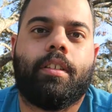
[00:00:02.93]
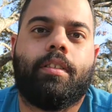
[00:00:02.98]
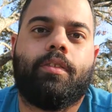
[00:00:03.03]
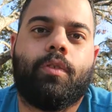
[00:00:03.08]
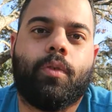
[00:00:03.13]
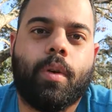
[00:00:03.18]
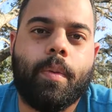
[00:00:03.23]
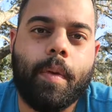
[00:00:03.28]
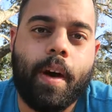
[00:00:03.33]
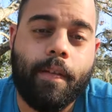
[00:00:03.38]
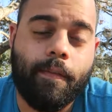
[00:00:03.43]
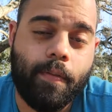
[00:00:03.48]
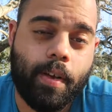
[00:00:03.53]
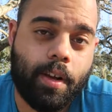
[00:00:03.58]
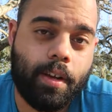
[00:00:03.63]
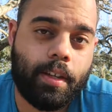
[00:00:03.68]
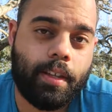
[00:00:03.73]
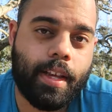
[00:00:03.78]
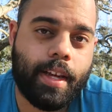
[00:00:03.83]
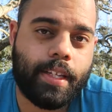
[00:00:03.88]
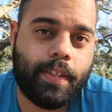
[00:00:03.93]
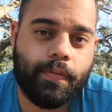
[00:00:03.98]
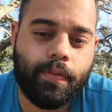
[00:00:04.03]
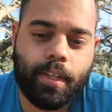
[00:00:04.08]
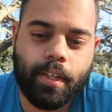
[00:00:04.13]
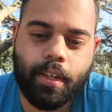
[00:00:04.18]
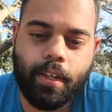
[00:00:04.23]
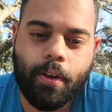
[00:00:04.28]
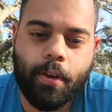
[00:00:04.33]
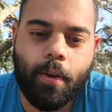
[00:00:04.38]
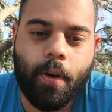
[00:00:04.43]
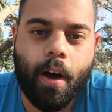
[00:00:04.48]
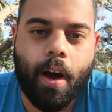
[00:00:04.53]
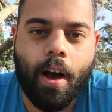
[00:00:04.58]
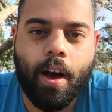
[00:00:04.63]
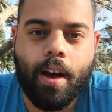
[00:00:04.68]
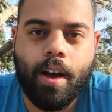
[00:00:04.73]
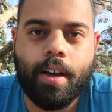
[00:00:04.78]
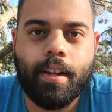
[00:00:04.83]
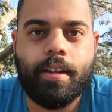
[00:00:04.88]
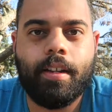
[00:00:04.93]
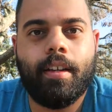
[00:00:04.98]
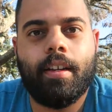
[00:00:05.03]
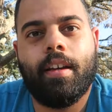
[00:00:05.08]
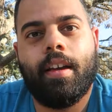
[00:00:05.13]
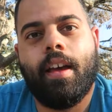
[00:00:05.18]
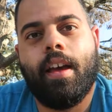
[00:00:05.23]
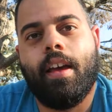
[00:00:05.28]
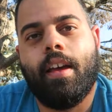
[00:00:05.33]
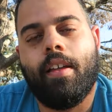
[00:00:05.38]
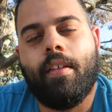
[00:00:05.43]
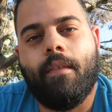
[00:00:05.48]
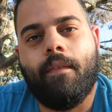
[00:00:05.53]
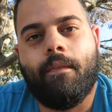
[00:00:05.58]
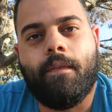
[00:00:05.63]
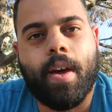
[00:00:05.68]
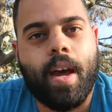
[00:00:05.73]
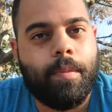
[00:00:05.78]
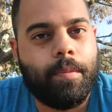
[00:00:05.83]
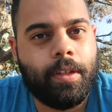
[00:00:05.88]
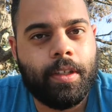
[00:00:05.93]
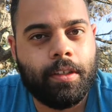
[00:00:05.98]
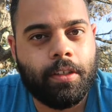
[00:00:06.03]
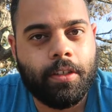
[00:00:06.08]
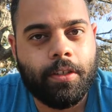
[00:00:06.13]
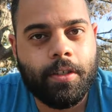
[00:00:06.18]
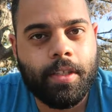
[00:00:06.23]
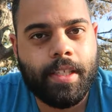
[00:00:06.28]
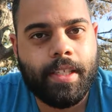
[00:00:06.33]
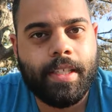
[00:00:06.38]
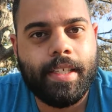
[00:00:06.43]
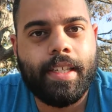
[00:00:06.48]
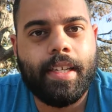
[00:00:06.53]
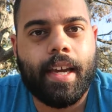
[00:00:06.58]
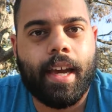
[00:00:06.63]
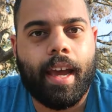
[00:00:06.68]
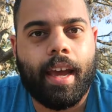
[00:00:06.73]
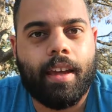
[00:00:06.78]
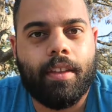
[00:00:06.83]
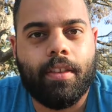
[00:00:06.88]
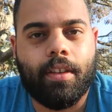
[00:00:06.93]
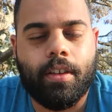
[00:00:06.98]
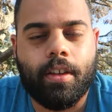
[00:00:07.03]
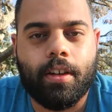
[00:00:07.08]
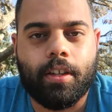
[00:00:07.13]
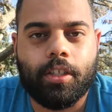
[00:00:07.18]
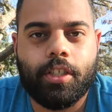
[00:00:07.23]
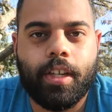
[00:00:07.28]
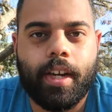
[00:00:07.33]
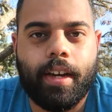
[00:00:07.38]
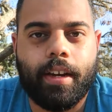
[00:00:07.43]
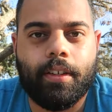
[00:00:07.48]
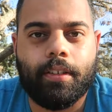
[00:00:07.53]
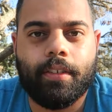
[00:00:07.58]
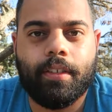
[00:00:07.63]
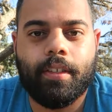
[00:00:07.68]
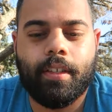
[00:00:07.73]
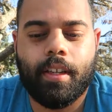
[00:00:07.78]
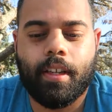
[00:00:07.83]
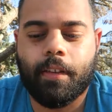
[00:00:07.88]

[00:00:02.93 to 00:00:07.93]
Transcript: doing my very last video on family literacy and the young child.